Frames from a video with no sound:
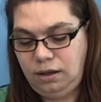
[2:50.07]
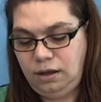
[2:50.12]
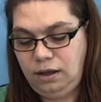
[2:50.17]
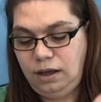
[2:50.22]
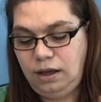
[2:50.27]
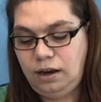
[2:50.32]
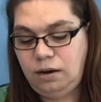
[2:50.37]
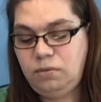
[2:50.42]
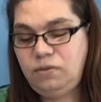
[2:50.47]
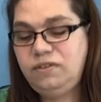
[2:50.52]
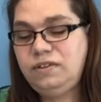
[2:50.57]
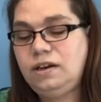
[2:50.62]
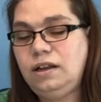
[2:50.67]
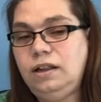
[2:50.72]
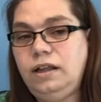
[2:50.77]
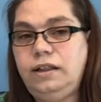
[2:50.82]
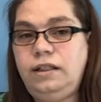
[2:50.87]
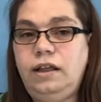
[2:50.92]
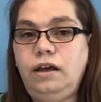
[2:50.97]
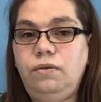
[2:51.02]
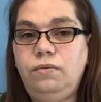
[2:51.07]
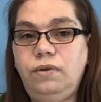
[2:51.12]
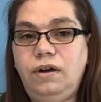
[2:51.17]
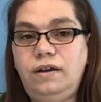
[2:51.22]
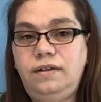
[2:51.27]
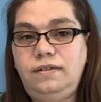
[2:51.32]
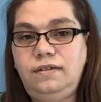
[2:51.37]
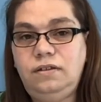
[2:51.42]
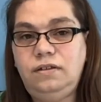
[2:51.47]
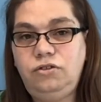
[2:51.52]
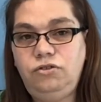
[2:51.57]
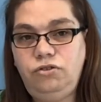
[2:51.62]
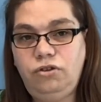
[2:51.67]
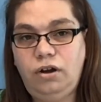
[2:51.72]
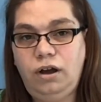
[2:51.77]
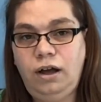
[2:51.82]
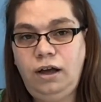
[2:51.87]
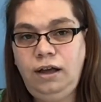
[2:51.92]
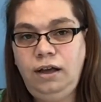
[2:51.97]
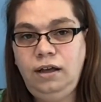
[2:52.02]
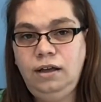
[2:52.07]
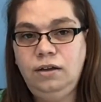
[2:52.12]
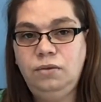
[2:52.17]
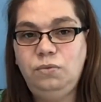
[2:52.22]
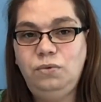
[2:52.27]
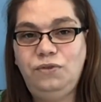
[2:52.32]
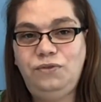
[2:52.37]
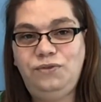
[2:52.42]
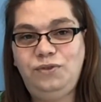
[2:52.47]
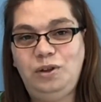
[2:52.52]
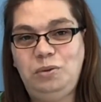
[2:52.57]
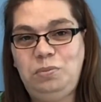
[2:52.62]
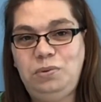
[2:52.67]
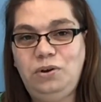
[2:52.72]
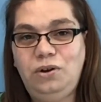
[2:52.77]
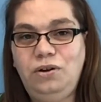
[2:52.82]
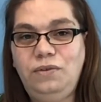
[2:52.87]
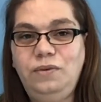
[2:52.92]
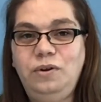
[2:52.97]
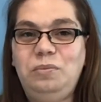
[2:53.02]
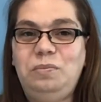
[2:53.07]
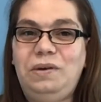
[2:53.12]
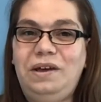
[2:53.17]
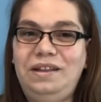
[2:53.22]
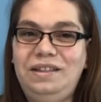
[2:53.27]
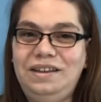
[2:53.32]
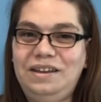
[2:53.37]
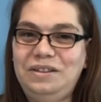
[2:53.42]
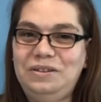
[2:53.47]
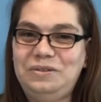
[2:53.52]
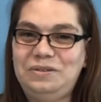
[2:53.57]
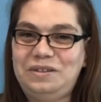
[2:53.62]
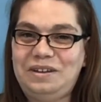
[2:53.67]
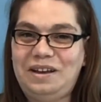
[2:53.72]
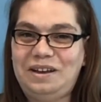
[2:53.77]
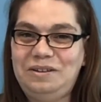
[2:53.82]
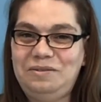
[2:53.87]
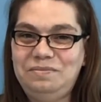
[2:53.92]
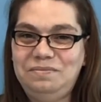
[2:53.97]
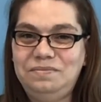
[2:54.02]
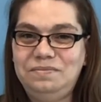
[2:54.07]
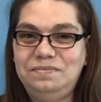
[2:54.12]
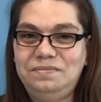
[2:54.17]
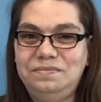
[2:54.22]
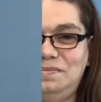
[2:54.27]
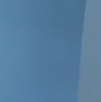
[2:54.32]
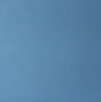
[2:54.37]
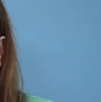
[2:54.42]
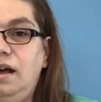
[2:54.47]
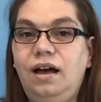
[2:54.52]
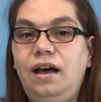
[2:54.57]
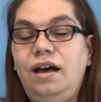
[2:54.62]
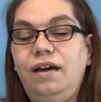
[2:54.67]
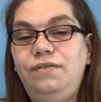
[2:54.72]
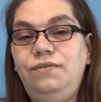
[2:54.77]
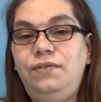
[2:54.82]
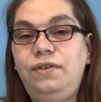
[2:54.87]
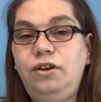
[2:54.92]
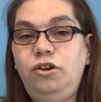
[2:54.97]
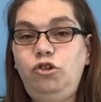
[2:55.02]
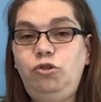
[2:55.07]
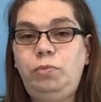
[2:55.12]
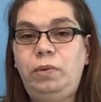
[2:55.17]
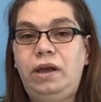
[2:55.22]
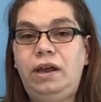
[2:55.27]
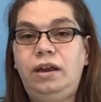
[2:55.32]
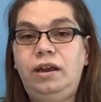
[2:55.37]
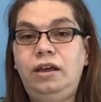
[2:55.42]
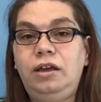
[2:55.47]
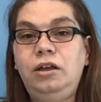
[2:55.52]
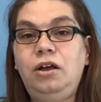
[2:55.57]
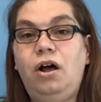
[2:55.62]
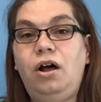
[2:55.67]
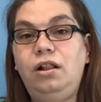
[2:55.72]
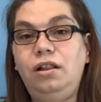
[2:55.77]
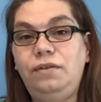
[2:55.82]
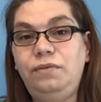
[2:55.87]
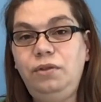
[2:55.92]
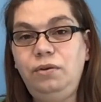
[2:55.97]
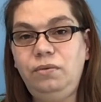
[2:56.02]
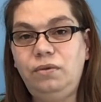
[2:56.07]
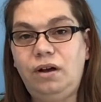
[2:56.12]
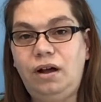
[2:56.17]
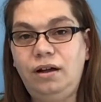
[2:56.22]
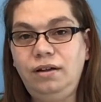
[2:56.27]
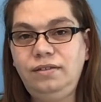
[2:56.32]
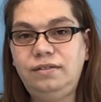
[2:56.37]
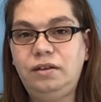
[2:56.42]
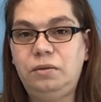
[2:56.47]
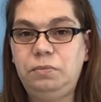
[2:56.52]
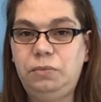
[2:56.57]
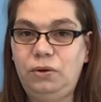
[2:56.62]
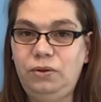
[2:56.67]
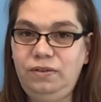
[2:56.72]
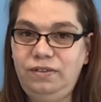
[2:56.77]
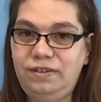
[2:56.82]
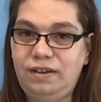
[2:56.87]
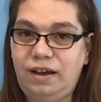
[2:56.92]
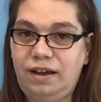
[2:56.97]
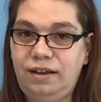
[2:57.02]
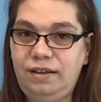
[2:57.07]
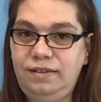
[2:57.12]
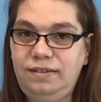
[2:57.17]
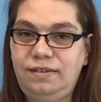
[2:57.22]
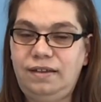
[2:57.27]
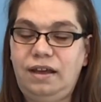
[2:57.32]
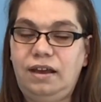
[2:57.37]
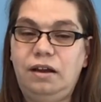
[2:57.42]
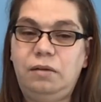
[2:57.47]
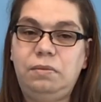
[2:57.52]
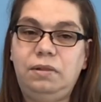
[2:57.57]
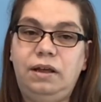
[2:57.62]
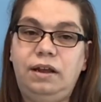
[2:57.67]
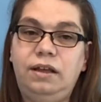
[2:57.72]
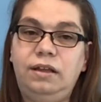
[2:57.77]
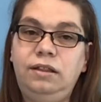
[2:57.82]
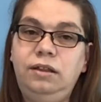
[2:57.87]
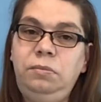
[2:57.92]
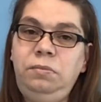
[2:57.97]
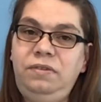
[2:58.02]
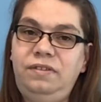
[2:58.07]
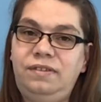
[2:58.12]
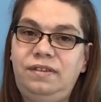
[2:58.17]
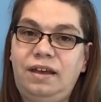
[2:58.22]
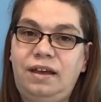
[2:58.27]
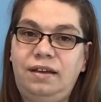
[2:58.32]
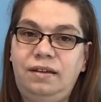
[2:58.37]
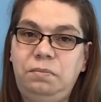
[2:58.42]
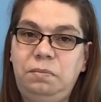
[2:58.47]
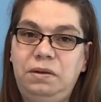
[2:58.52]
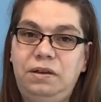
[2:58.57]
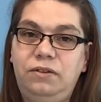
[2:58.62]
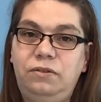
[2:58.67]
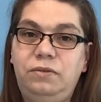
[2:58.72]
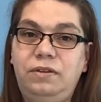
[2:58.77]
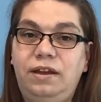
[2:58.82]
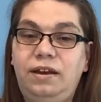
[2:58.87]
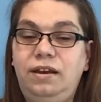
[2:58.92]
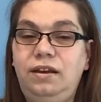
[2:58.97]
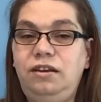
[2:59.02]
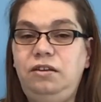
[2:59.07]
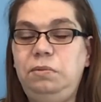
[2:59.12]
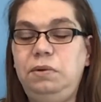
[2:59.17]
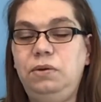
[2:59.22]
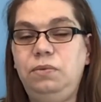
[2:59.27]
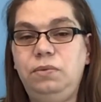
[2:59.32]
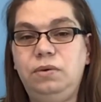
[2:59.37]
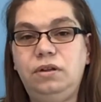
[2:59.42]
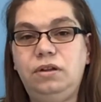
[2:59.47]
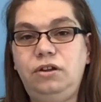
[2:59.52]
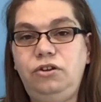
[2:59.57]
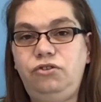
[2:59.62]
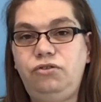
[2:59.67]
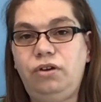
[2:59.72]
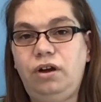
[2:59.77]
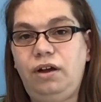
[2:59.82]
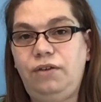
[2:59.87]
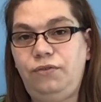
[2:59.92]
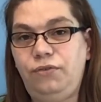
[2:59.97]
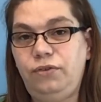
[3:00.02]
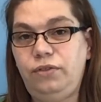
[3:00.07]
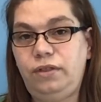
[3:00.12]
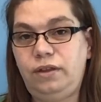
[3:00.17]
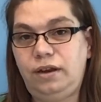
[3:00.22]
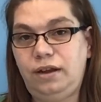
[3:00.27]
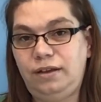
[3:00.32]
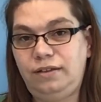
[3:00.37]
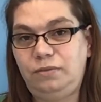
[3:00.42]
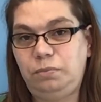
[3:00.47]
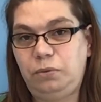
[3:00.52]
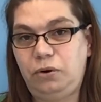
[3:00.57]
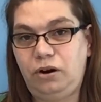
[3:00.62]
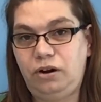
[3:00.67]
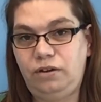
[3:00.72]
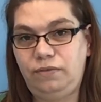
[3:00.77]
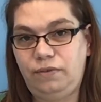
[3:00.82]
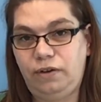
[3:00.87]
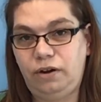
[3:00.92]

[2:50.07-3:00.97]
And I'm just going to let that rest and dry. We'll flip it over and paint the other side. I finished painting all of the rocks on both sides, and I'm letting them set because they need to be really dry for the next part of our